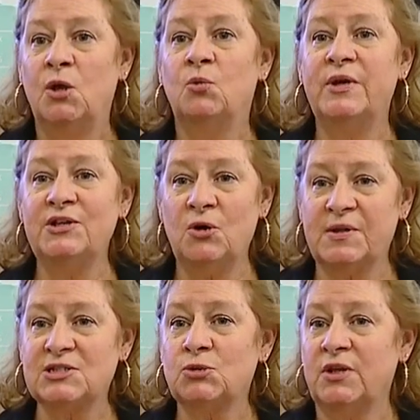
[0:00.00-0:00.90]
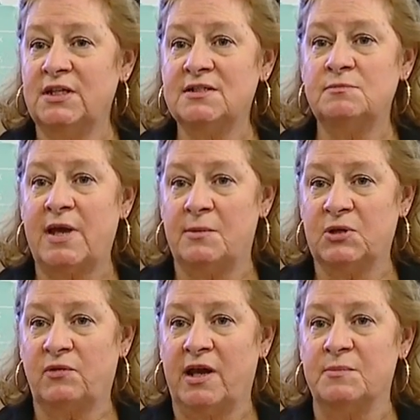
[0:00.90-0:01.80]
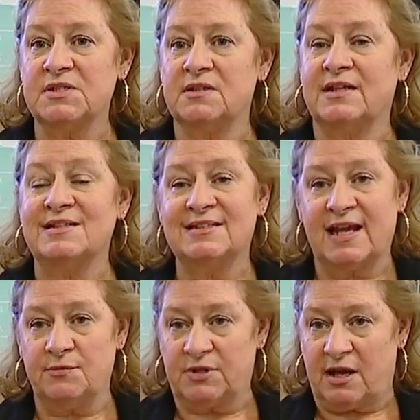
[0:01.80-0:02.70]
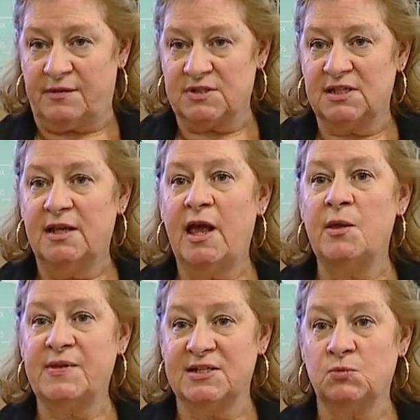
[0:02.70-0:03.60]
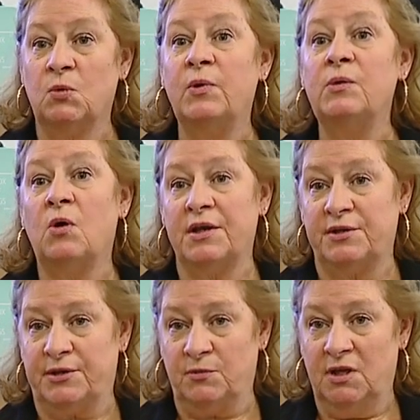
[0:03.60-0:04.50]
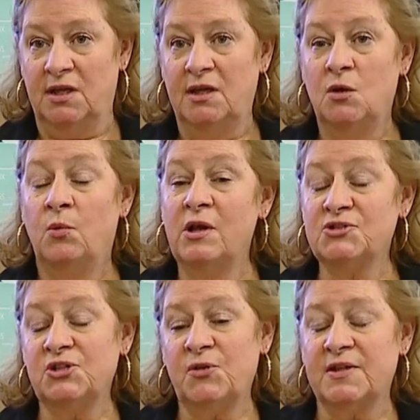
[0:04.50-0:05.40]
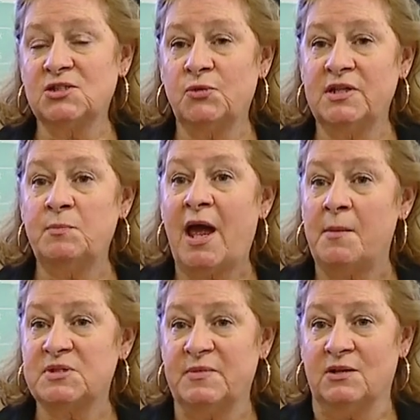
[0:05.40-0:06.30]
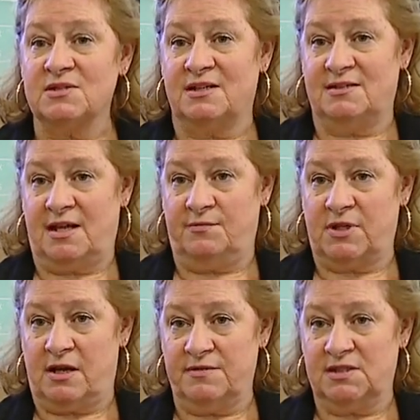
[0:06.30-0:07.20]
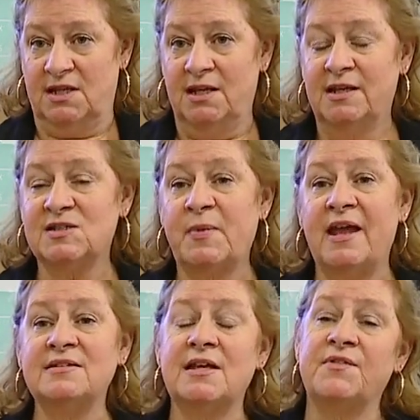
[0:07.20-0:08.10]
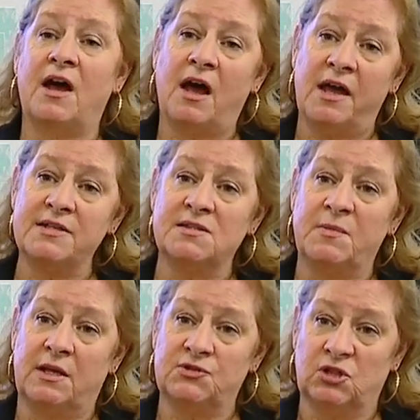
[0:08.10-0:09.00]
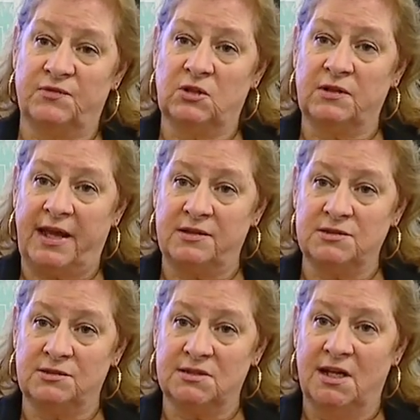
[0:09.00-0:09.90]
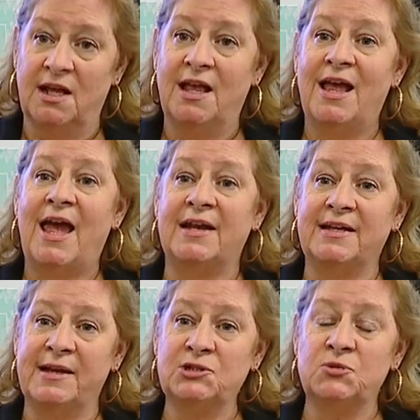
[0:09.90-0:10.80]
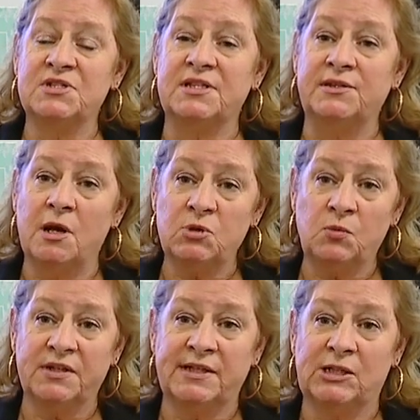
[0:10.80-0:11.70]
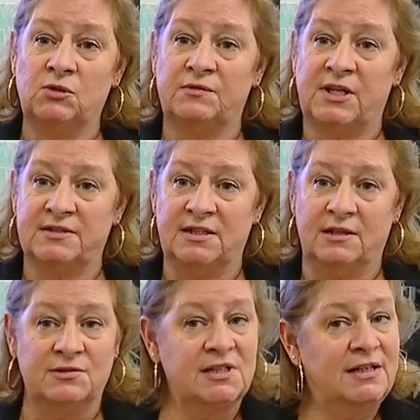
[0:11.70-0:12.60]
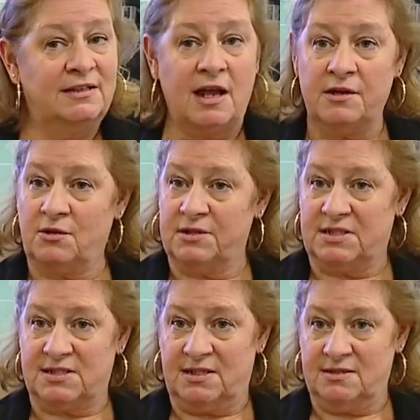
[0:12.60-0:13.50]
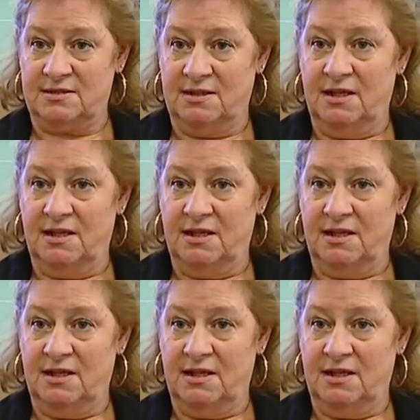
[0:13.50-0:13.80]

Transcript: We know that screening mammograms can save lives, and that's what we want to do. We also know that screening pap smears can save lives. Hispanics have the highest amount of cervical cancers, and cancer is the number one killer of Latinos, not heart disease.